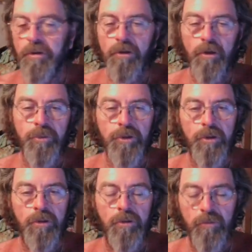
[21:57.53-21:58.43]
make
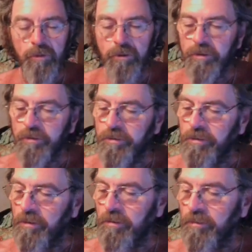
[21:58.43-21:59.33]
company with
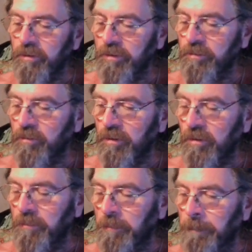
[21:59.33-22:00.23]
this
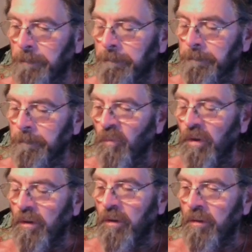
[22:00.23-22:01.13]
widow.
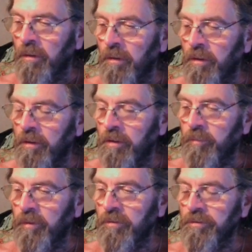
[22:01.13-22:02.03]
And he
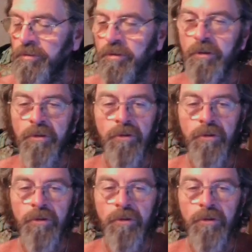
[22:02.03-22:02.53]
approached her